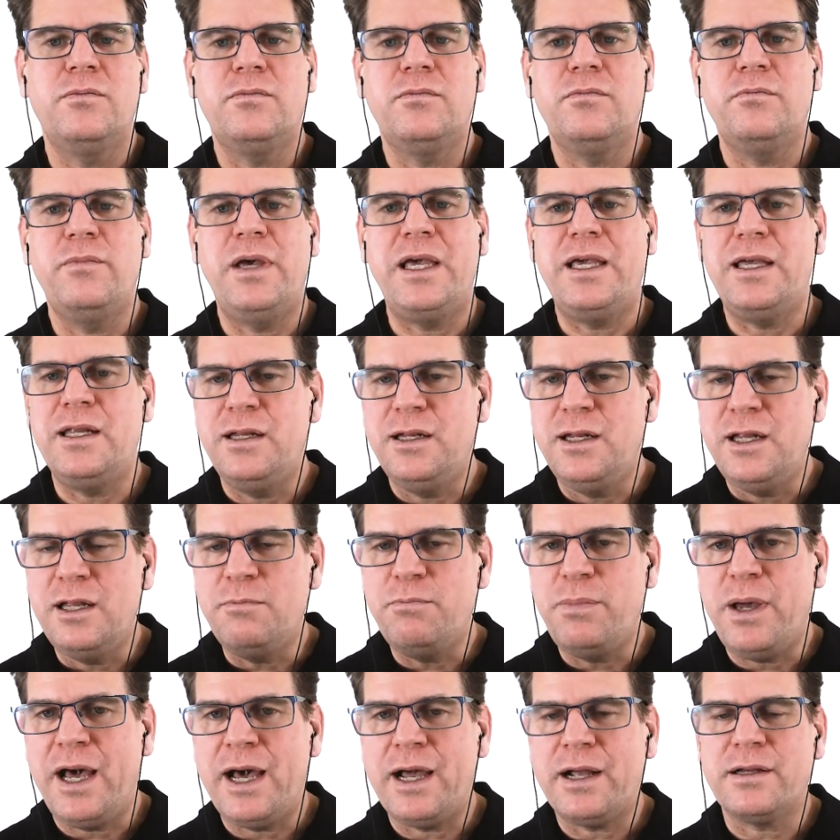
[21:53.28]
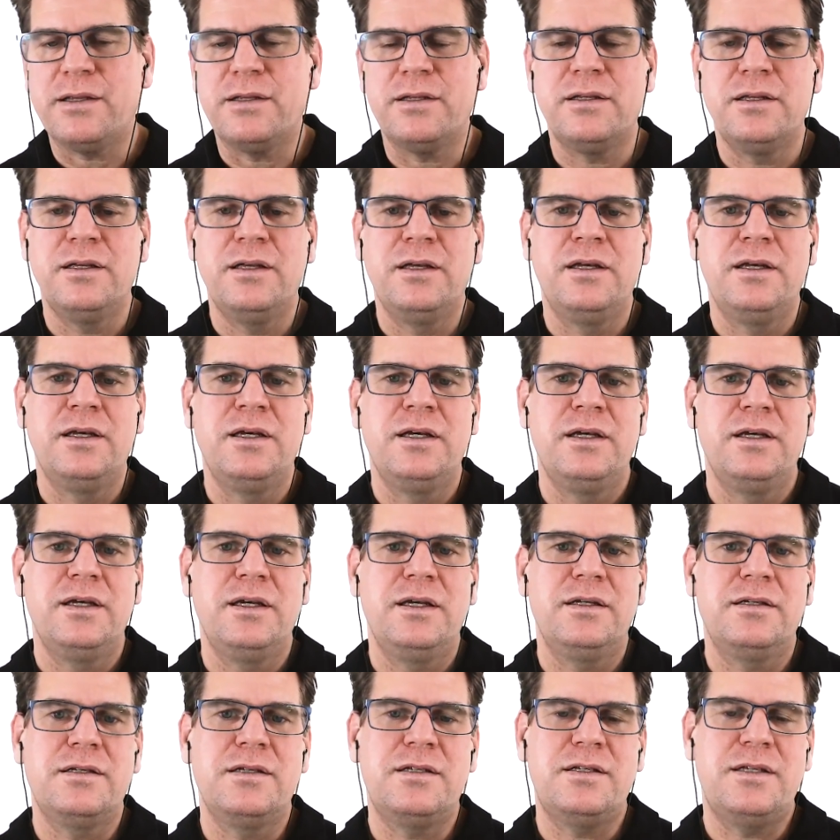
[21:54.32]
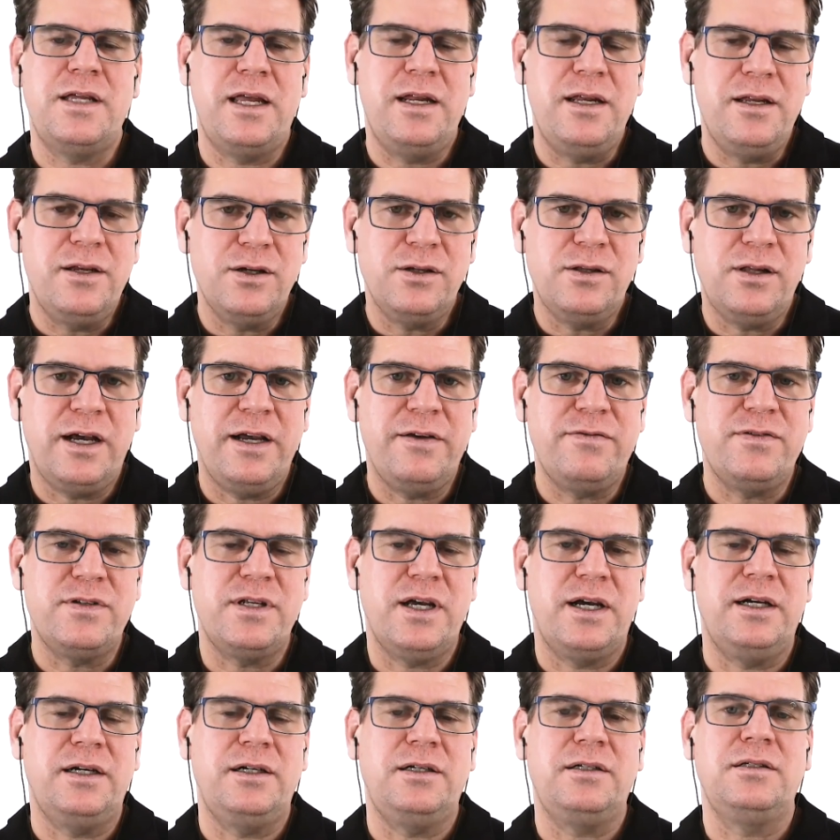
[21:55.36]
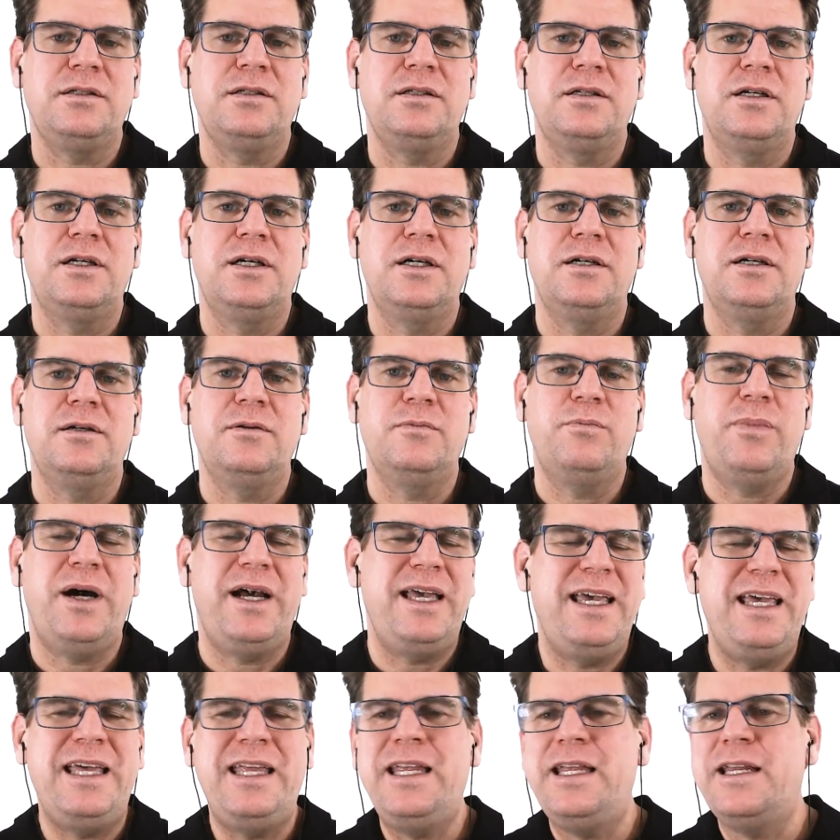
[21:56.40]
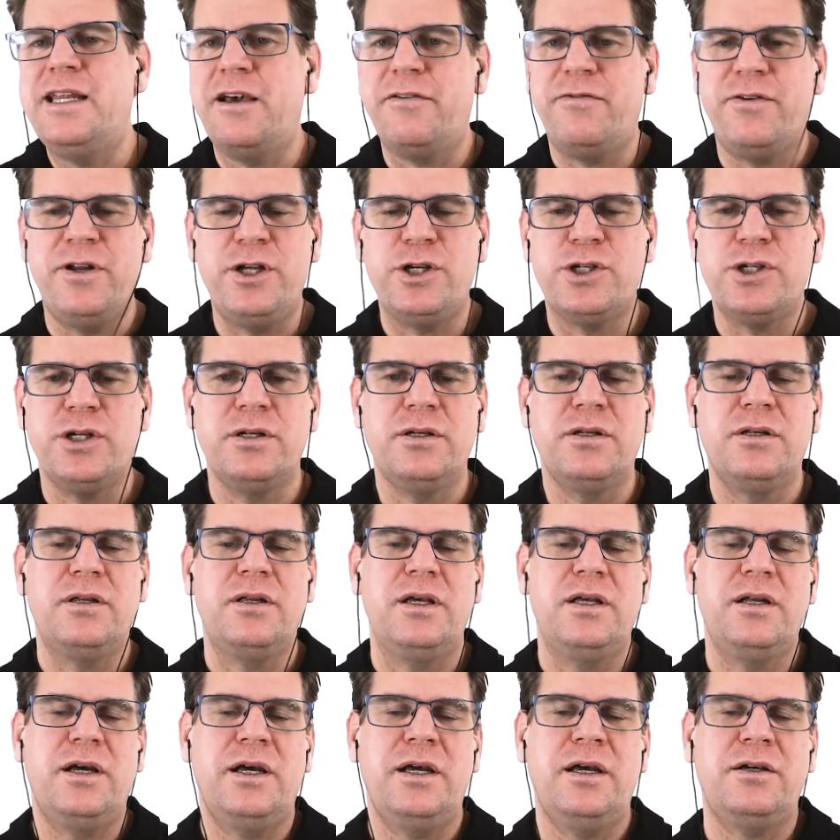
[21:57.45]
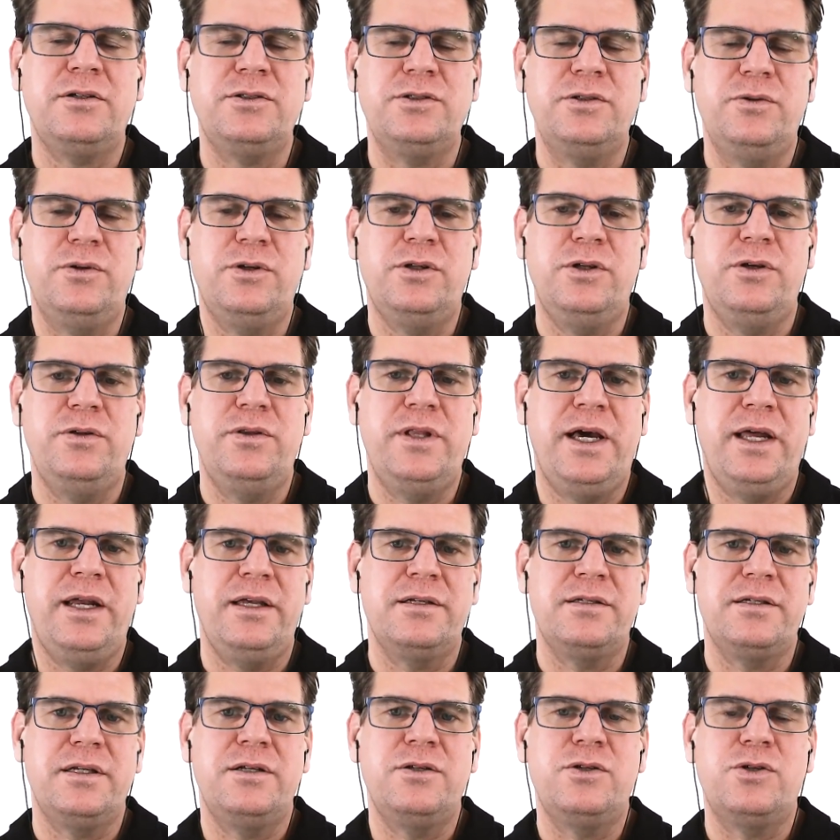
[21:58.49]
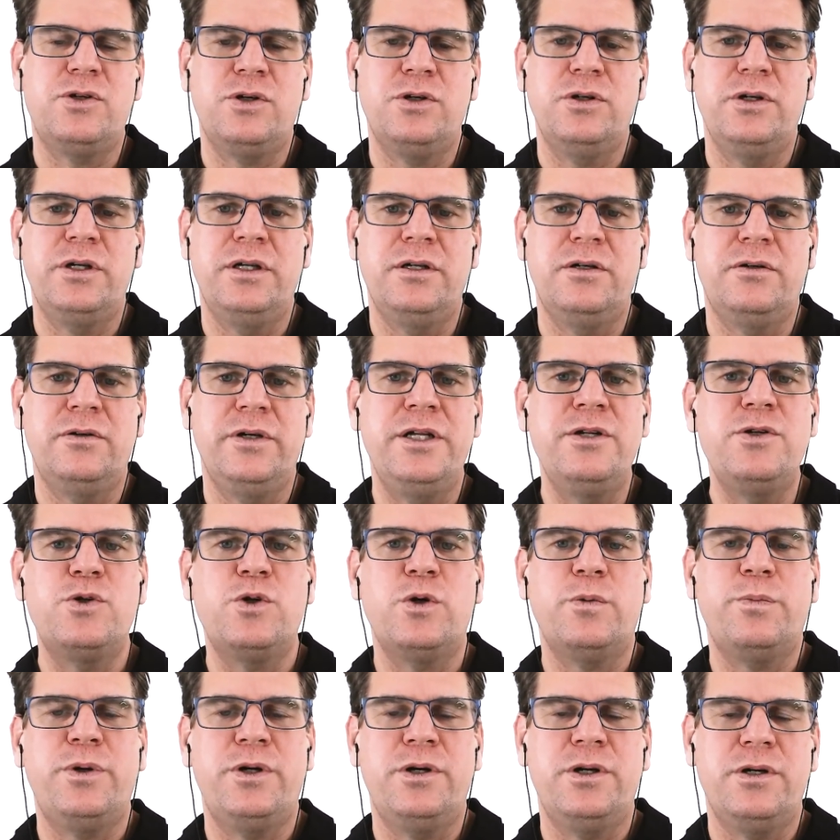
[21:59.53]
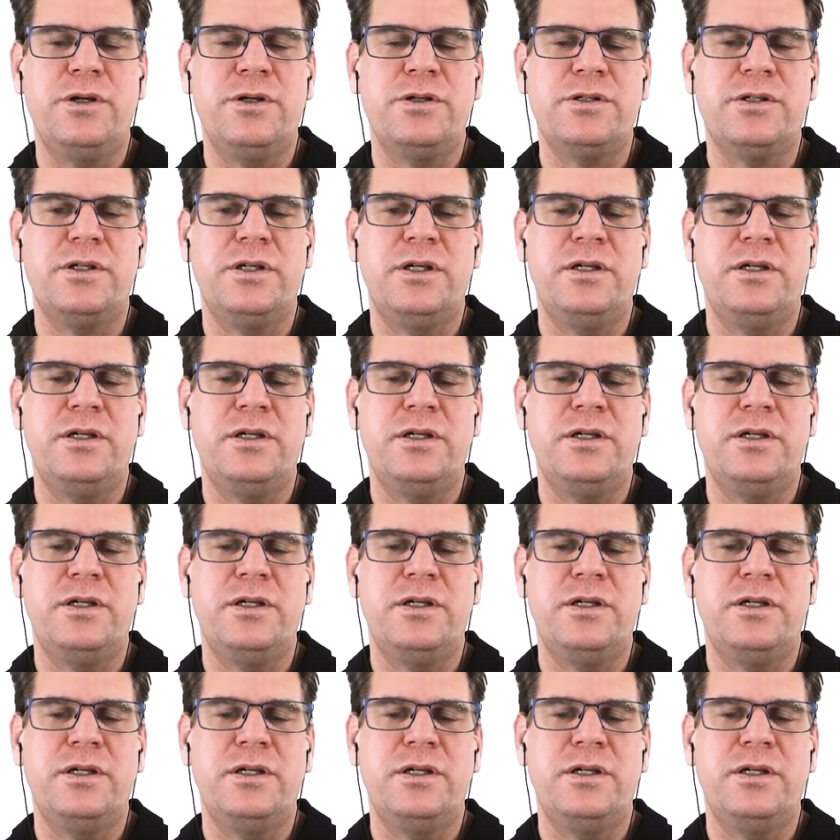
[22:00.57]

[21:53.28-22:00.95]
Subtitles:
making an impact, sustaining your lifestyle by any definition, and I also include that as intrapreneurs